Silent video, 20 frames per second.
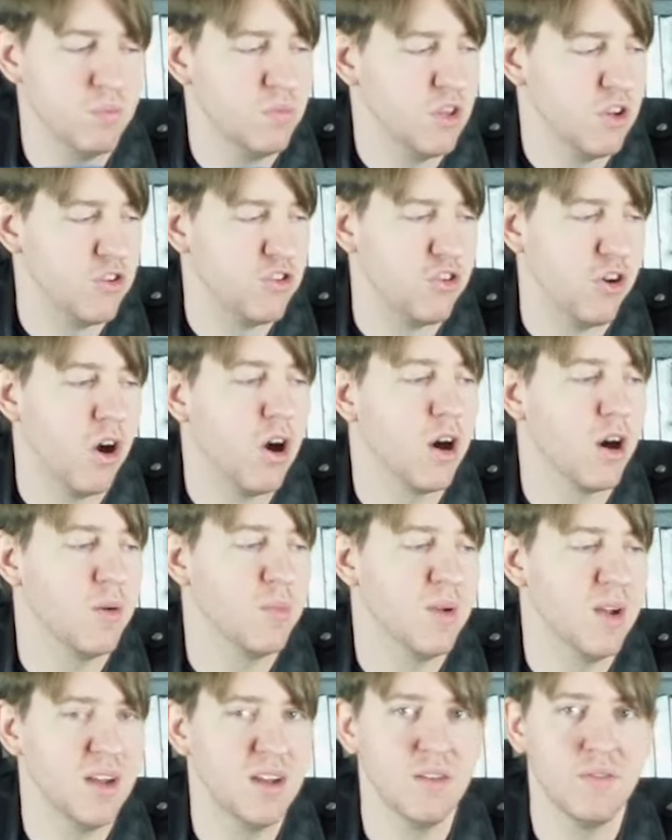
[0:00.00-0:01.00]
the
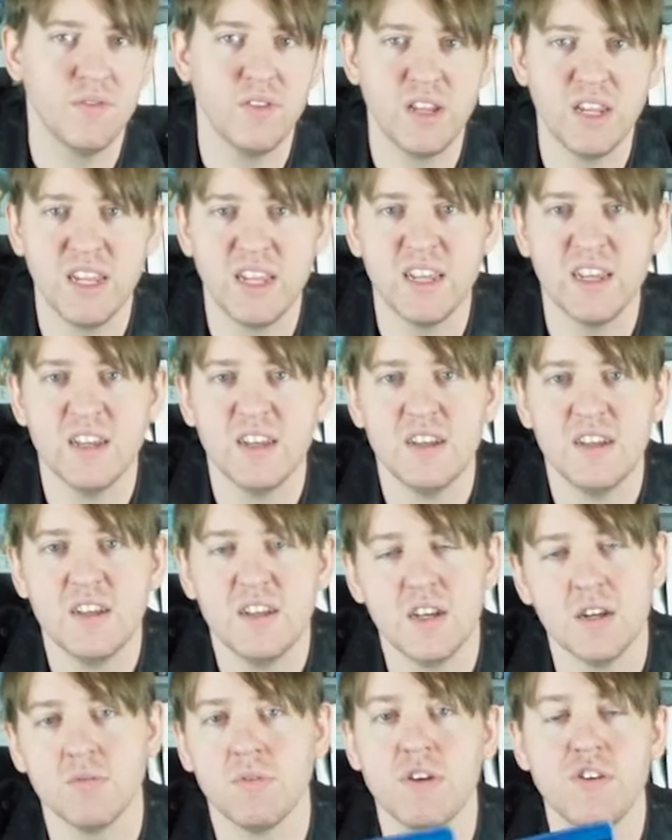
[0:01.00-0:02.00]
charm of the
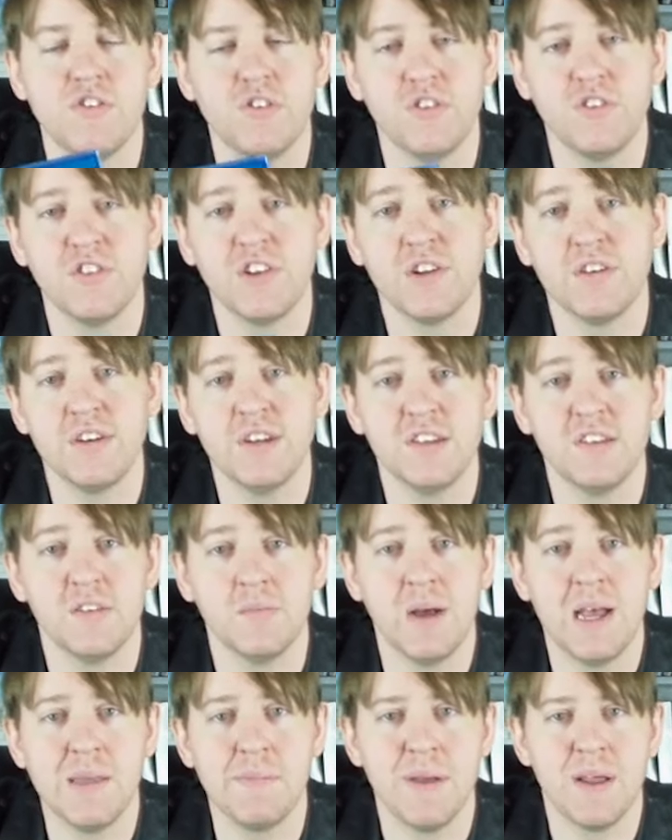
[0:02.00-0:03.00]
original series,
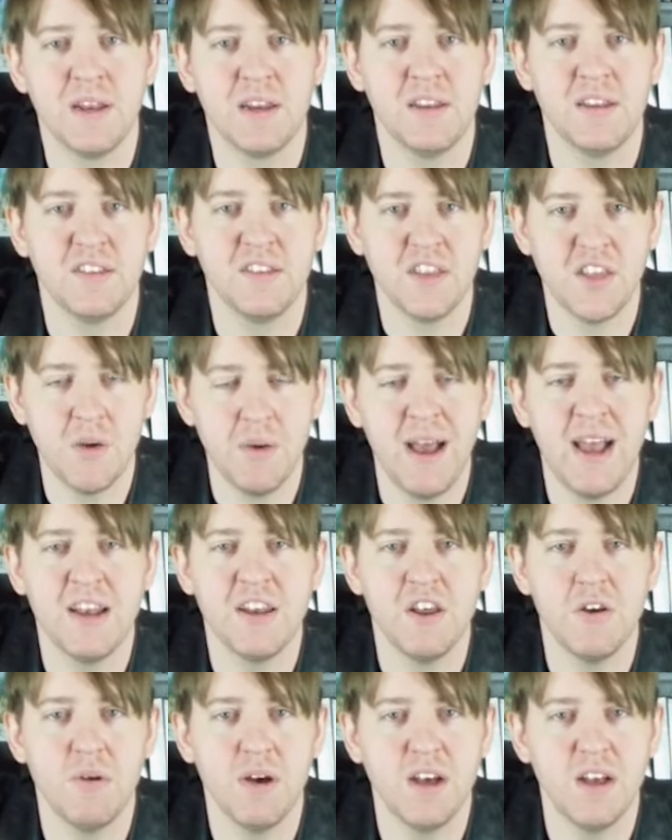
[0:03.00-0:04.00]
in my opinion, is that you
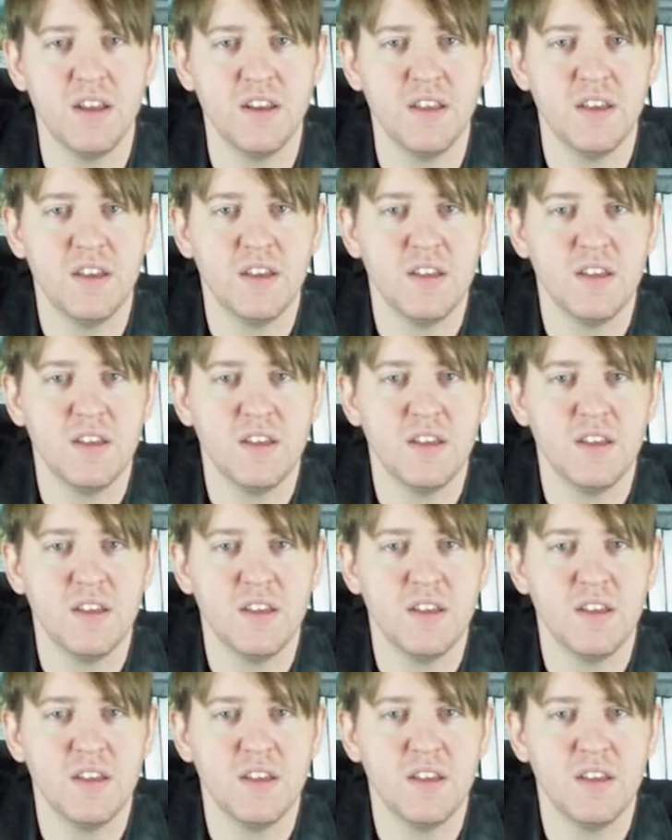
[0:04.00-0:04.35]
had no HUD.